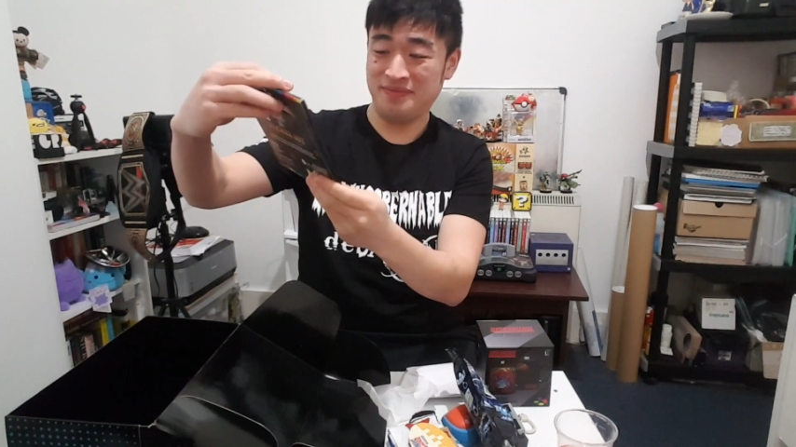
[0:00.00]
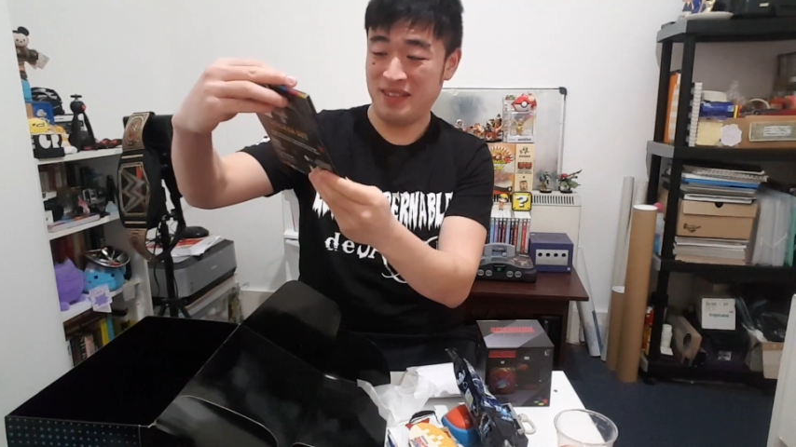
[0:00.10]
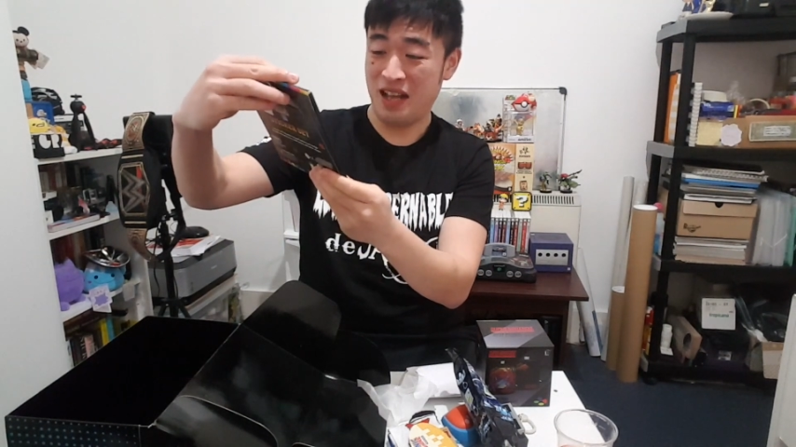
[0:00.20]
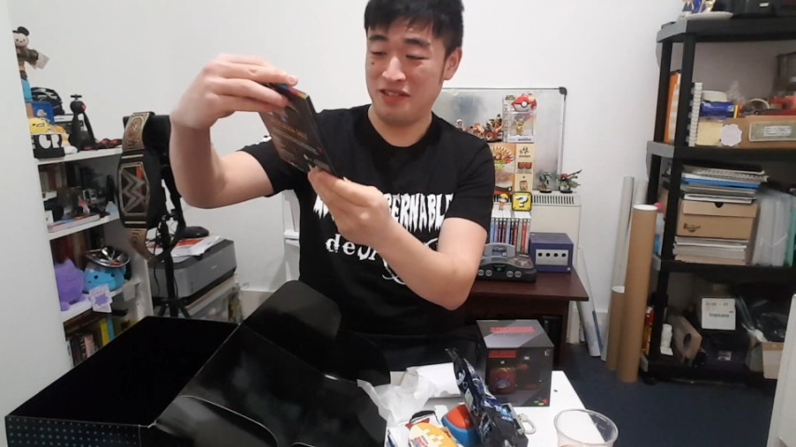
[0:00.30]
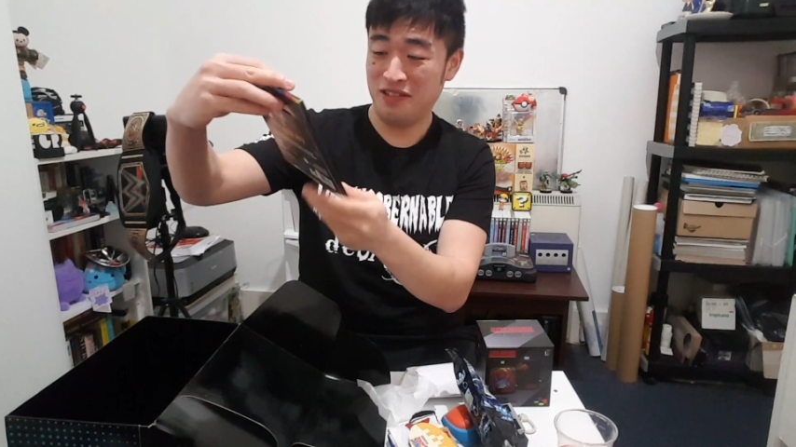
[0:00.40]

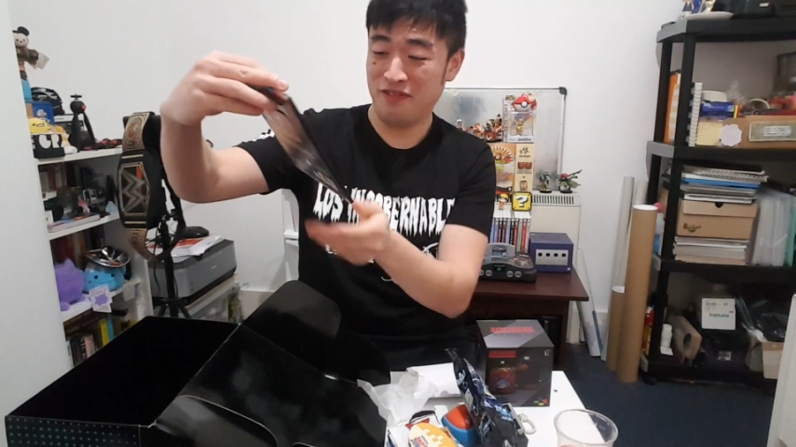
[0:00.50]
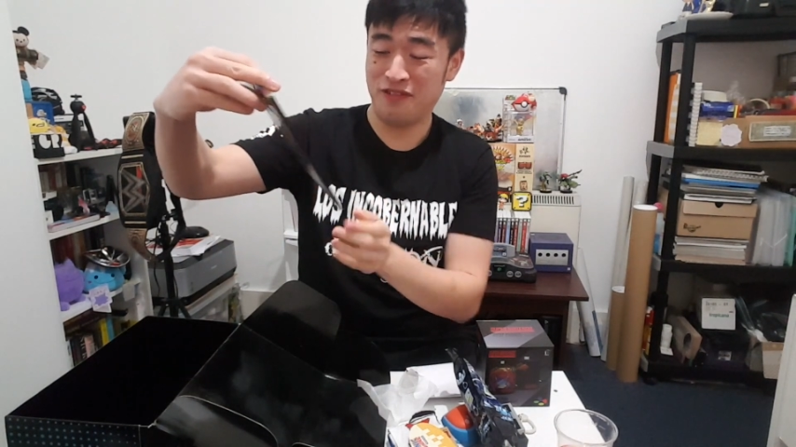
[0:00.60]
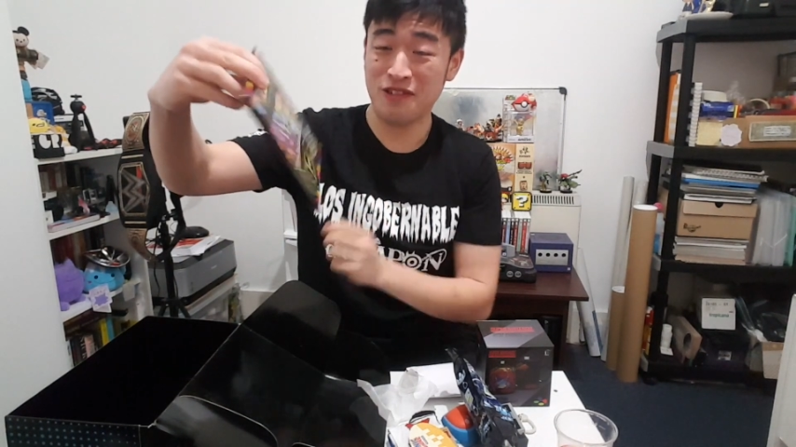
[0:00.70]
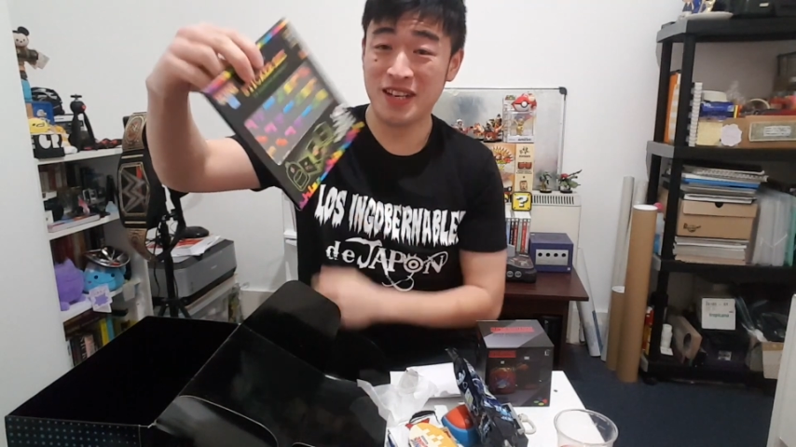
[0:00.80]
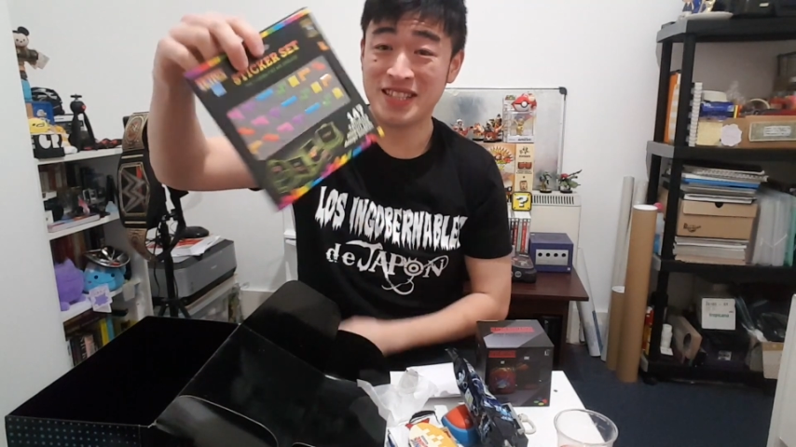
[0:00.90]

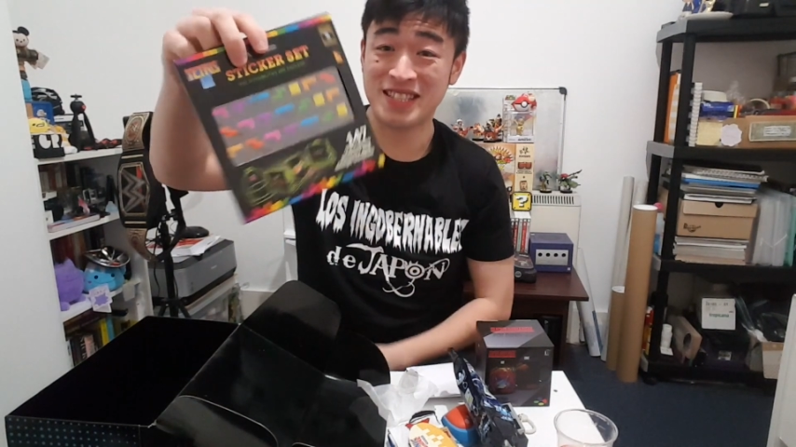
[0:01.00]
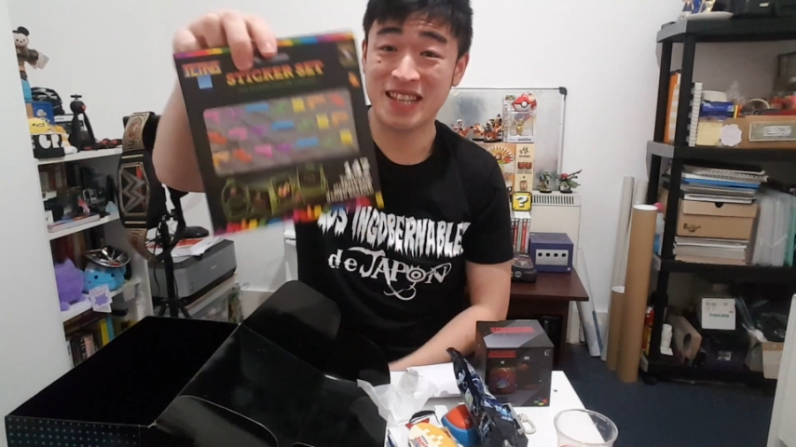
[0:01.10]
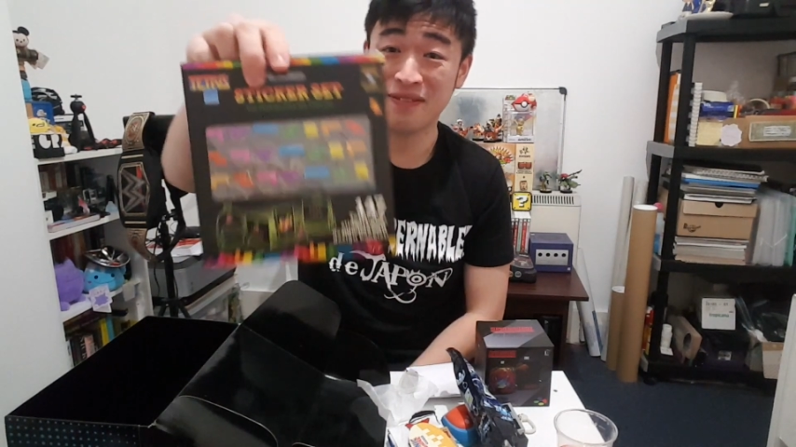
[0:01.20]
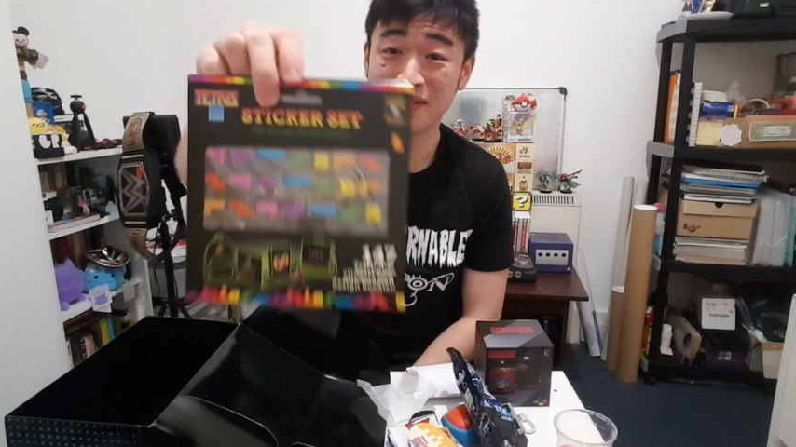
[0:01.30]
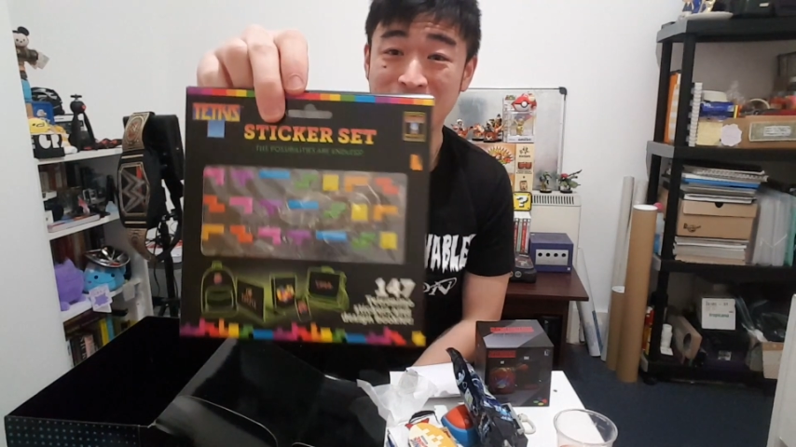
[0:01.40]

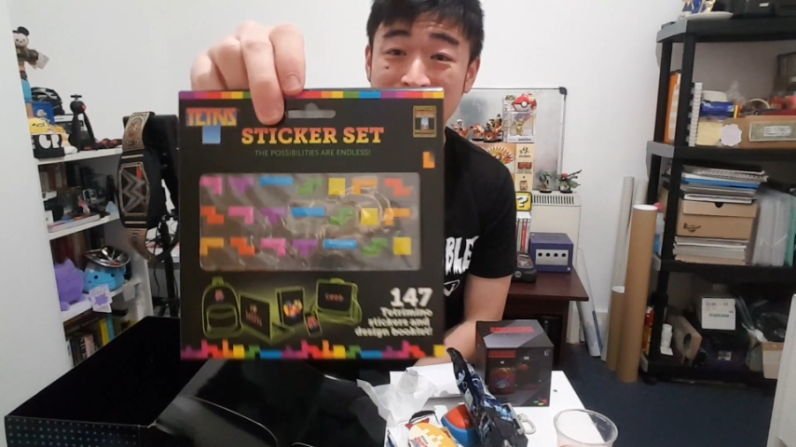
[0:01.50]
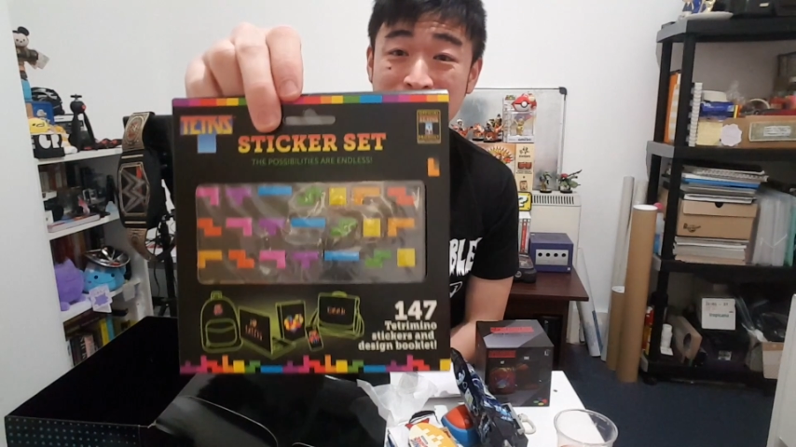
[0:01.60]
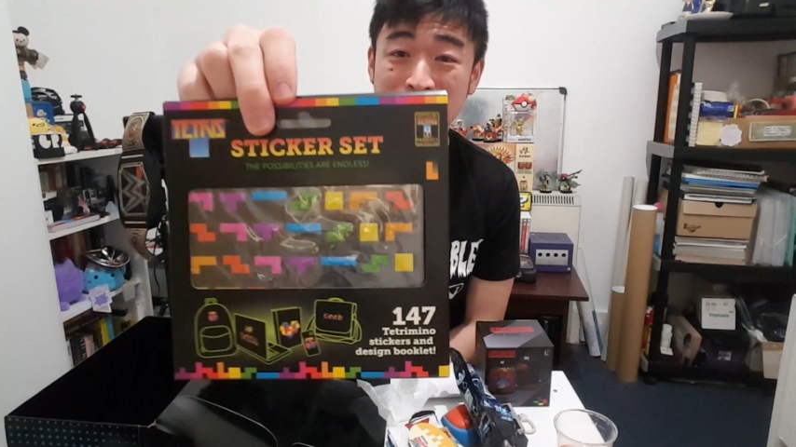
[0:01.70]
147